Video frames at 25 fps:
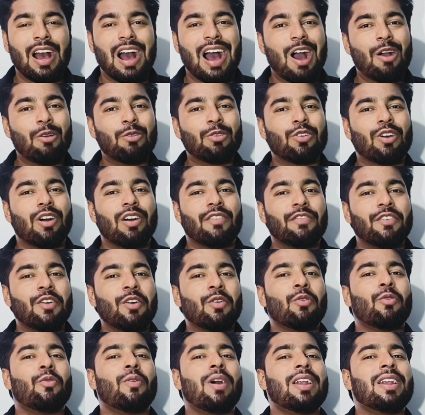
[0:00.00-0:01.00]
out of
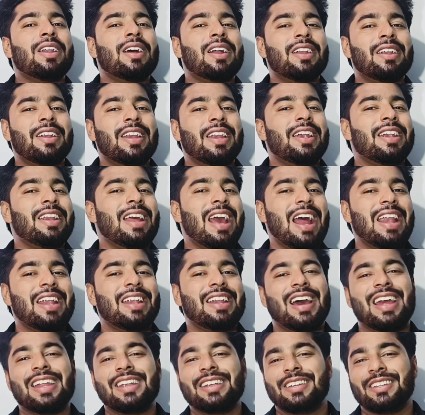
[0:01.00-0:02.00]

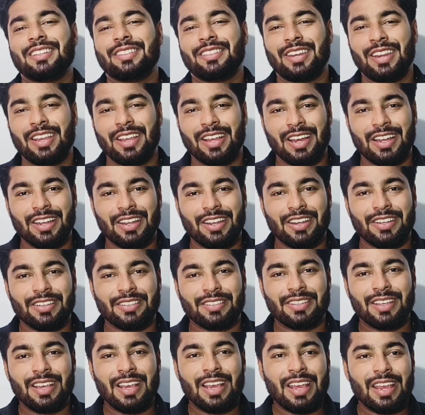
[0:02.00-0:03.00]
193 countries.